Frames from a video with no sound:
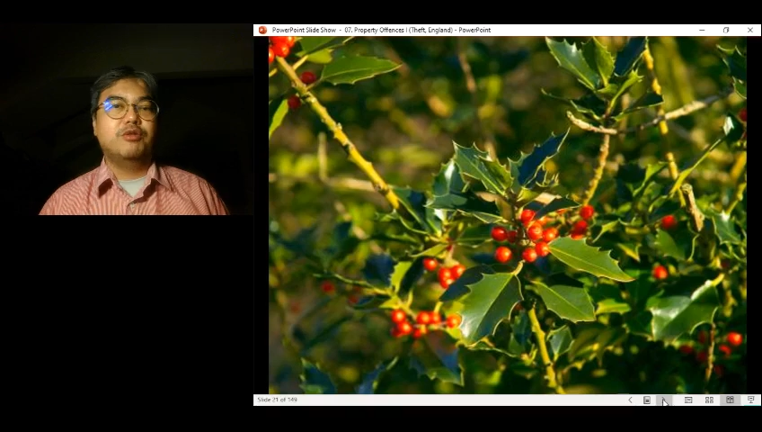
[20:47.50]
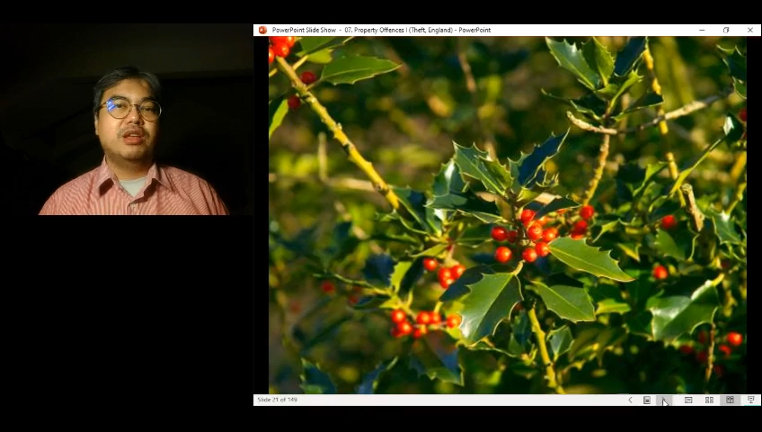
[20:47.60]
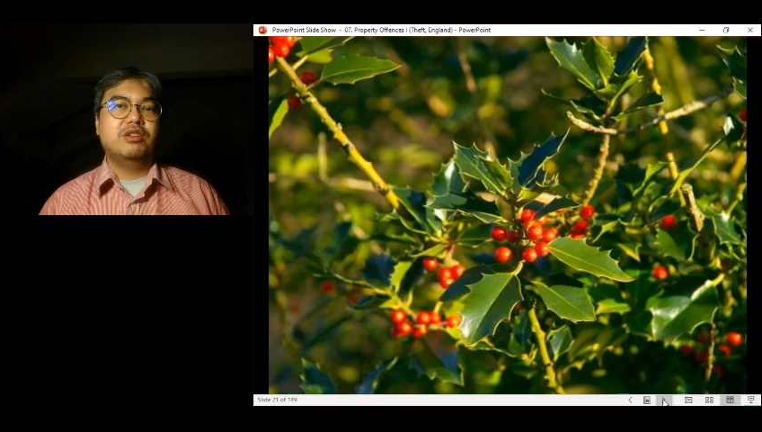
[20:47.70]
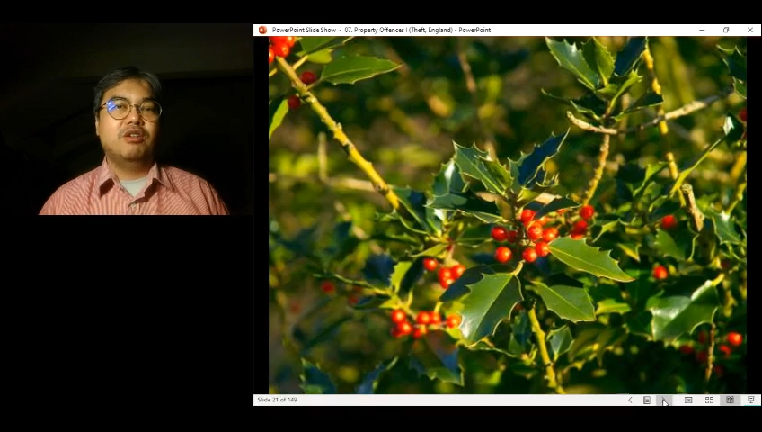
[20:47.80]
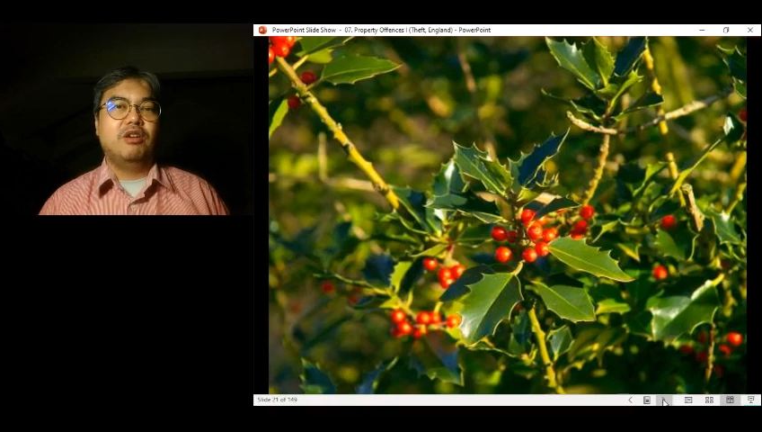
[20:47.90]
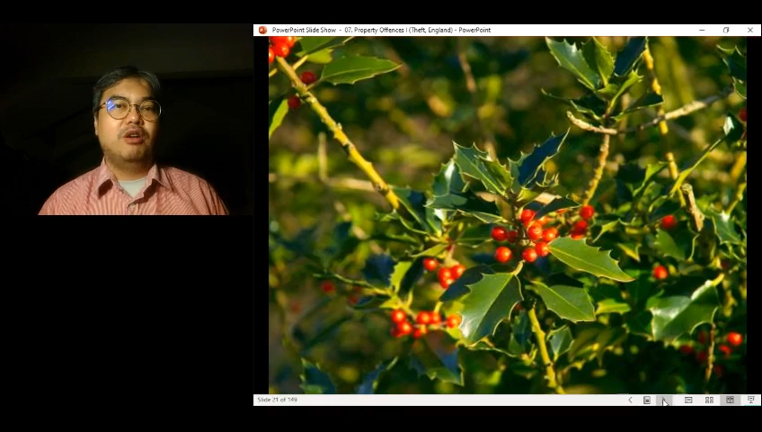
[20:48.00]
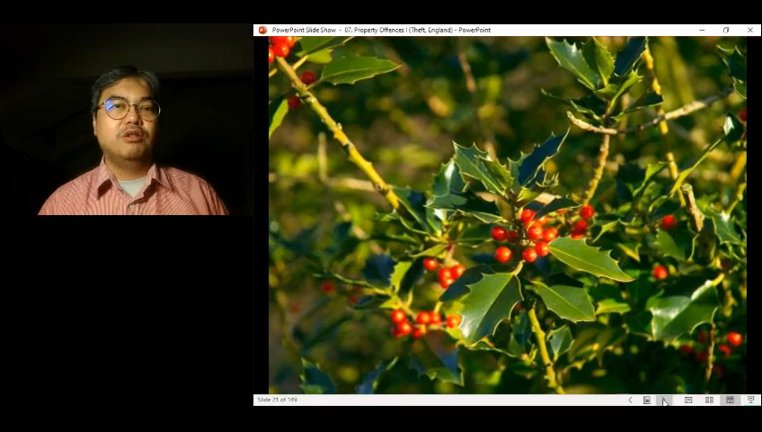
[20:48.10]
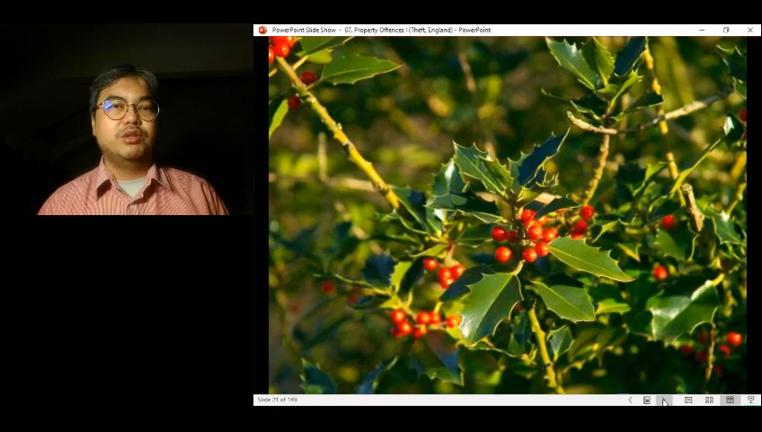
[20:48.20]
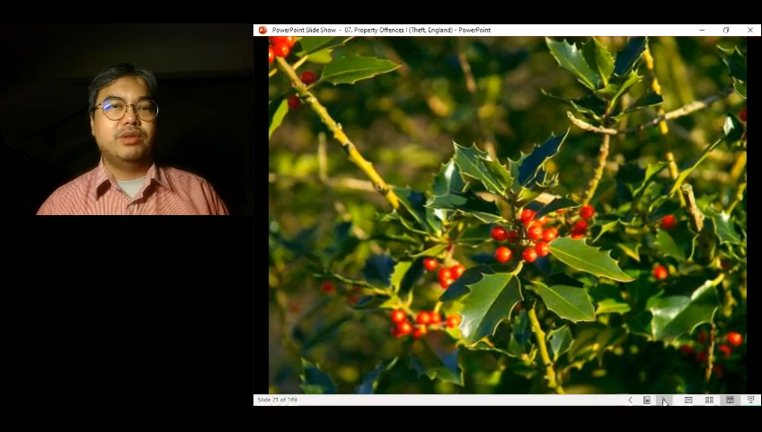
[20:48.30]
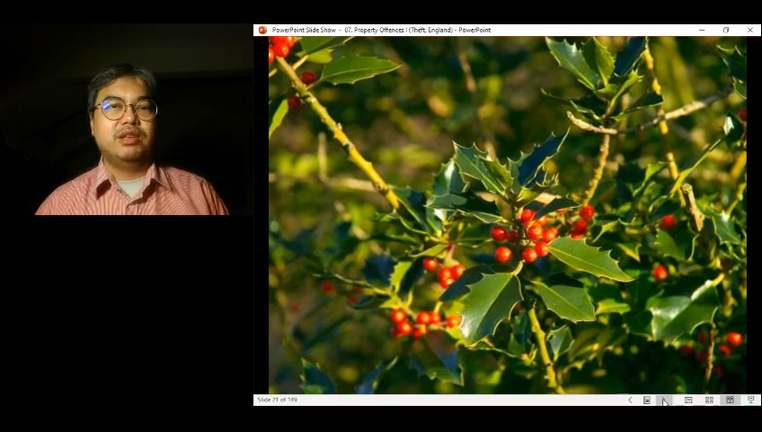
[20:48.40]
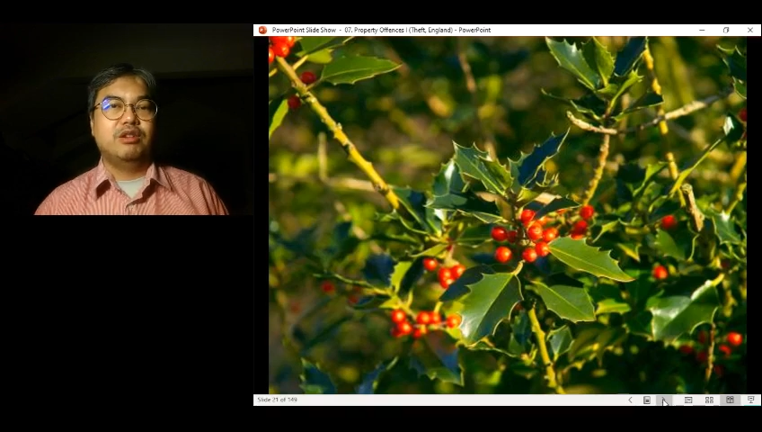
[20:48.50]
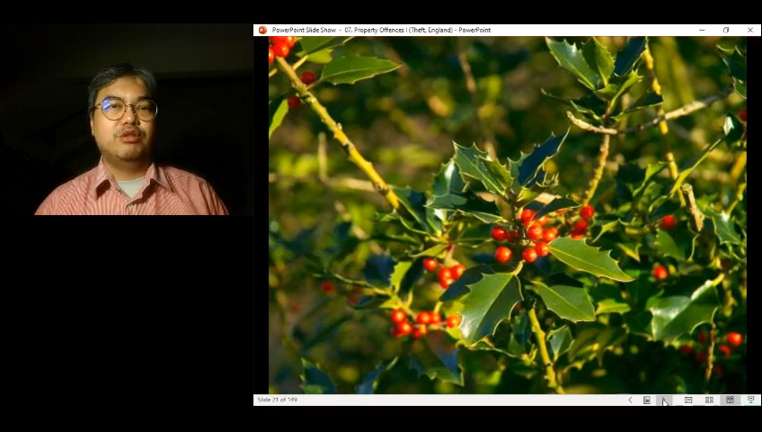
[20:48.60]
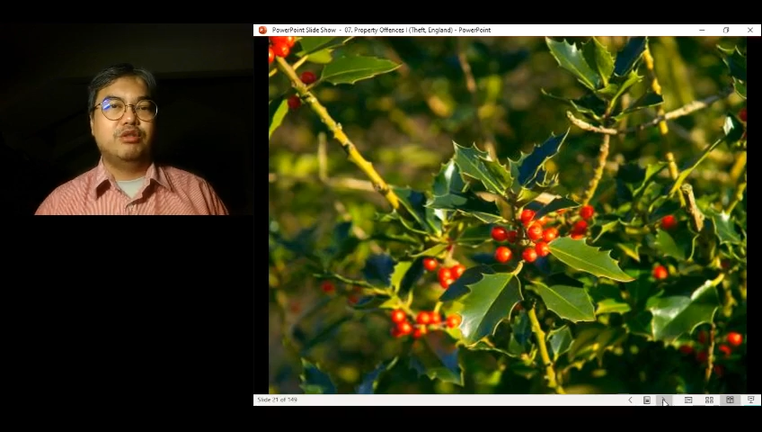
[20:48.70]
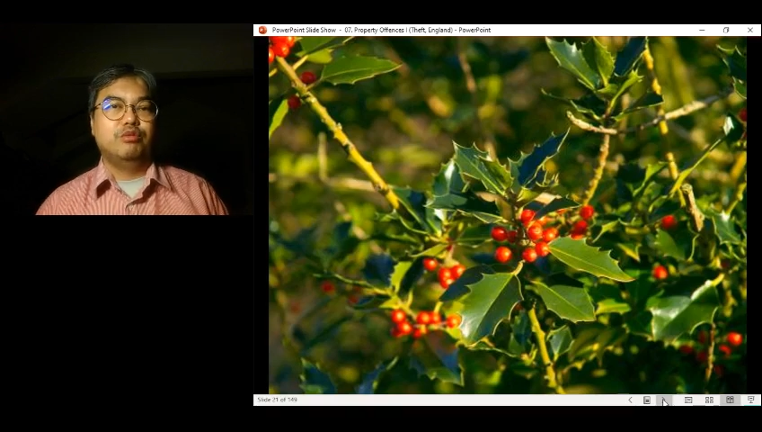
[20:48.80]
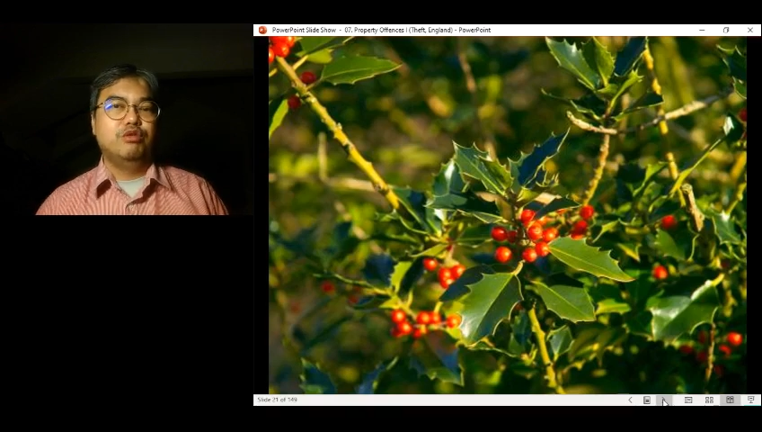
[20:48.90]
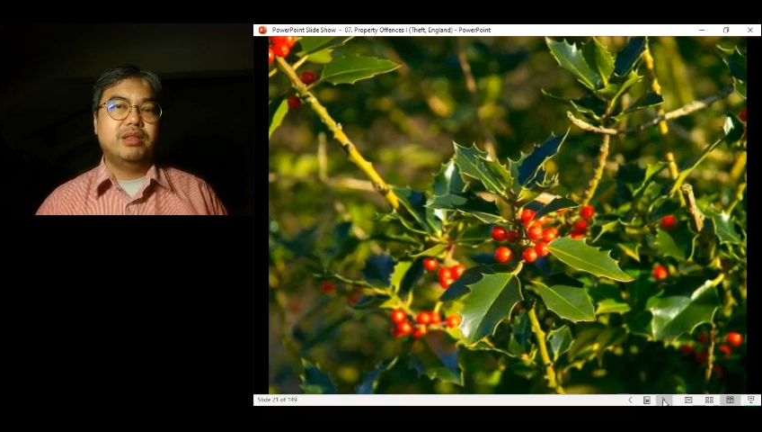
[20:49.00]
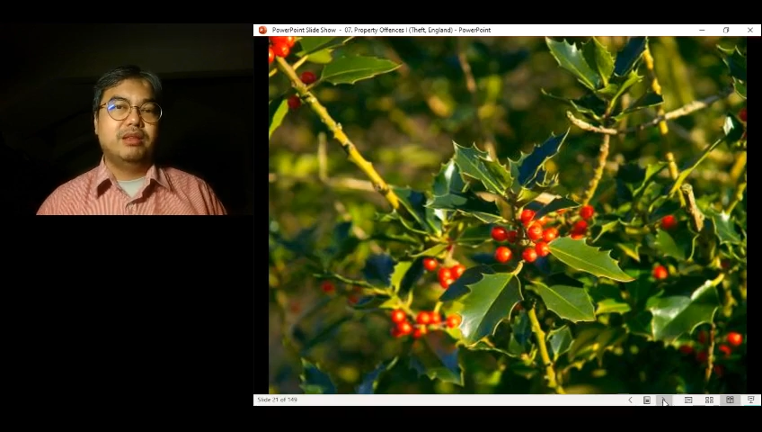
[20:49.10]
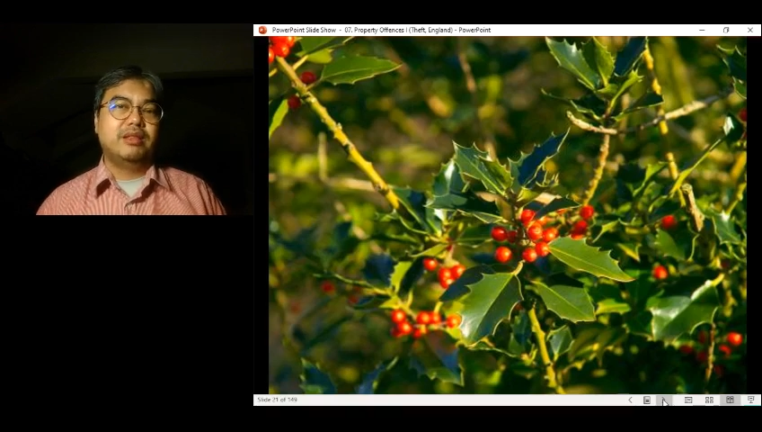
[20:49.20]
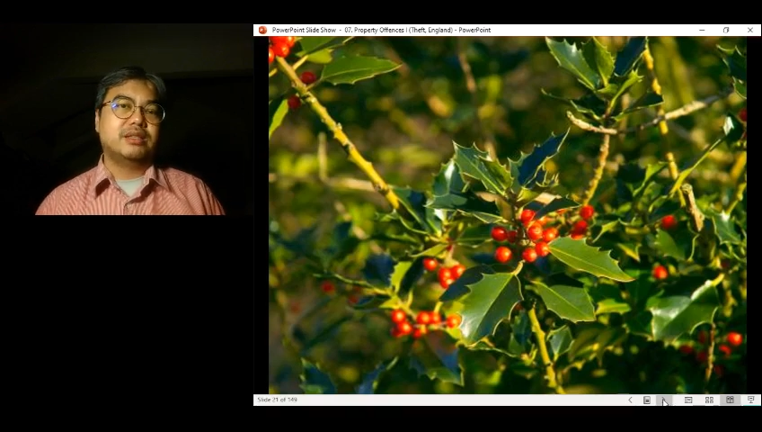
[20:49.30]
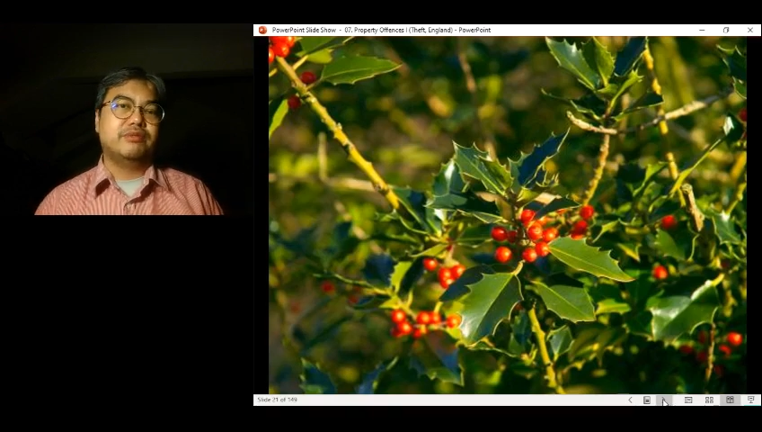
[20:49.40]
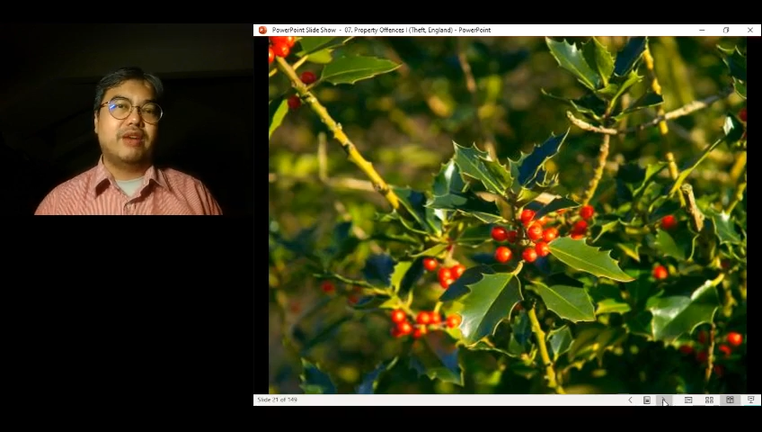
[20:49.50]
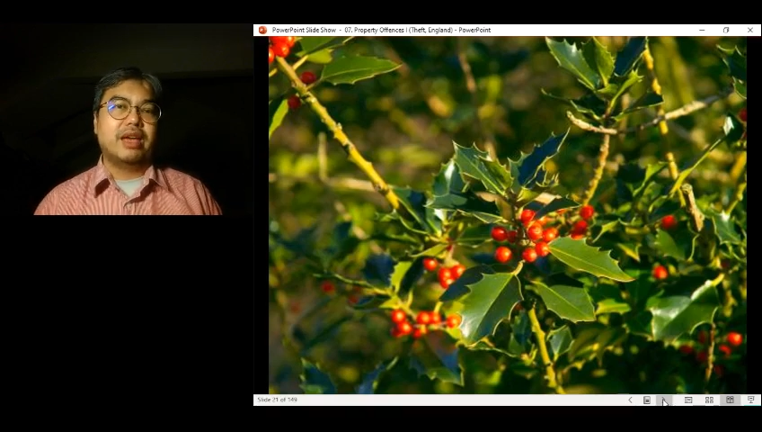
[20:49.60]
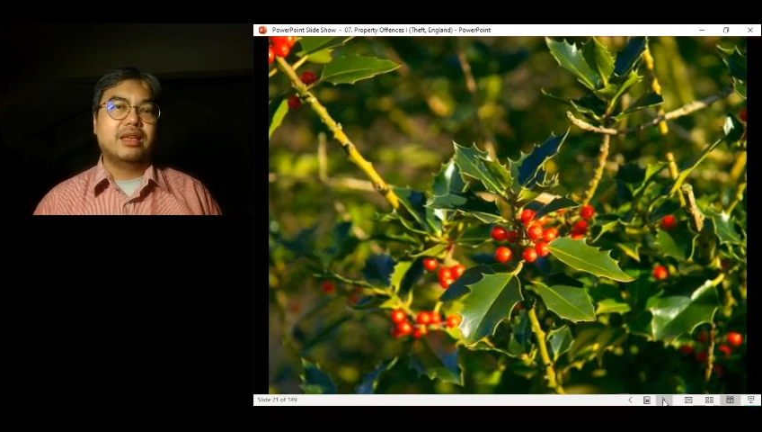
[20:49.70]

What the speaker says: your house with it or your room with it. That's fine.